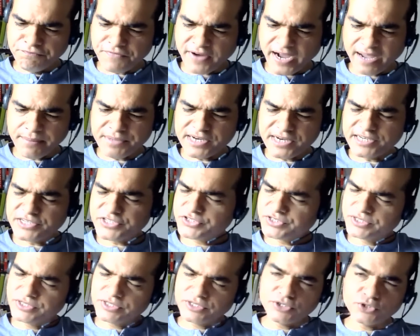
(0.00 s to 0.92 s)
5
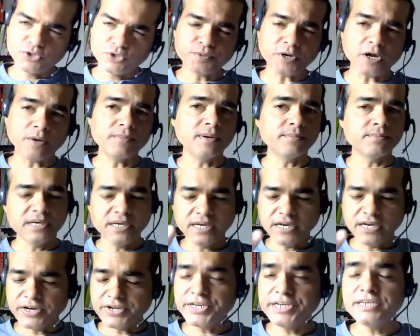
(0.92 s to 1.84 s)
minutes, no problem.
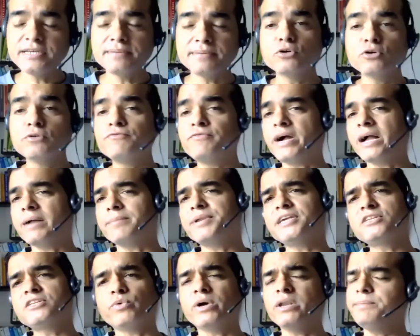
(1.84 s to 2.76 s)
Read a book. 5
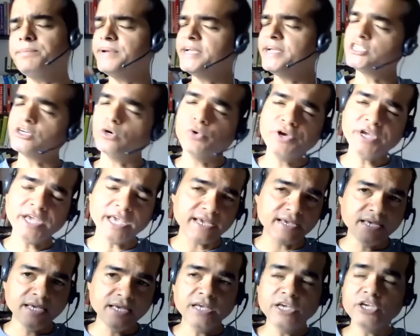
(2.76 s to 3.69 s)
minutes, one page.
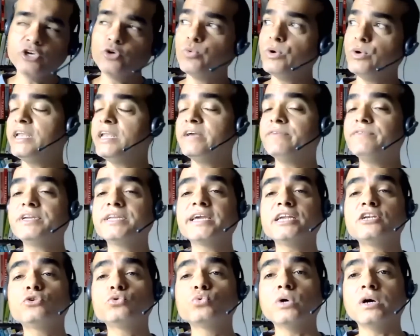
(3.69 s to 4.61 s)
Okay, you will never
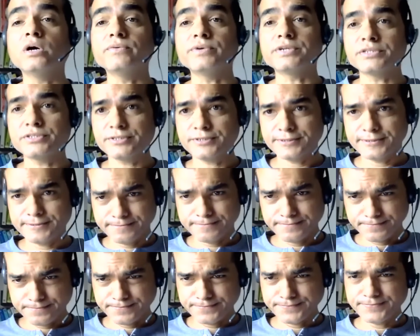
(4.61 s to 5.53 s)
get 2 hours.
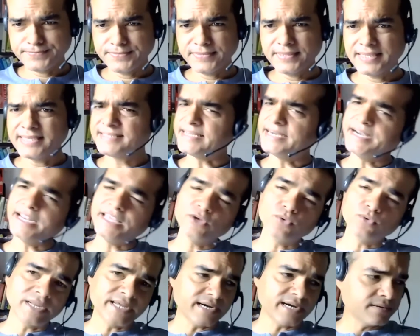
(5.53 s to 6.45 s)
Sunday
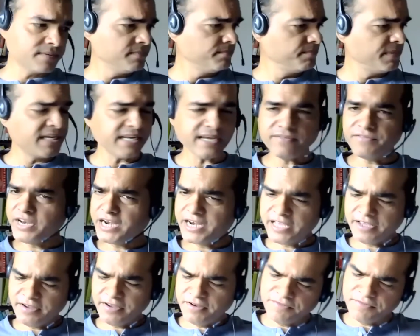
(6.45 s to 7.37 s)
you will get, but
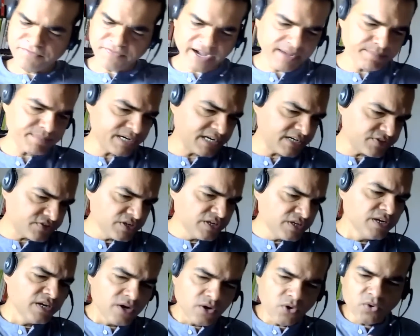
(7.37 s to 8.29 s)
every day 5
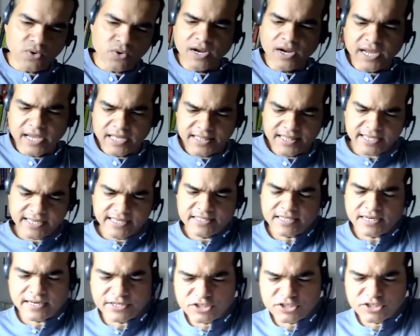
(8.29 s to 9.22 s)
minutes. In
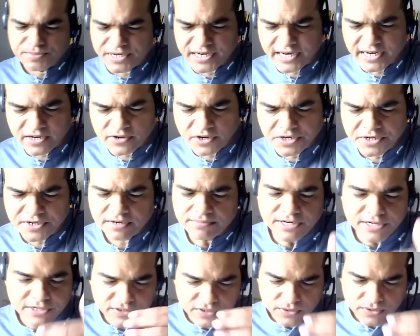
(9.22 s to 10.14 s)
the lunch break I got
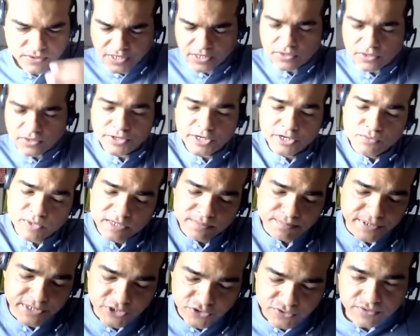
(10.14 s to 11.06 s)
10 minutes. Okay, read
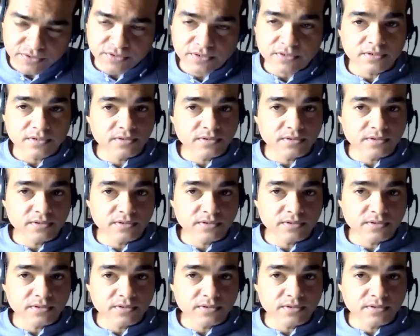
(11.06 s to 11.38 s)
one page.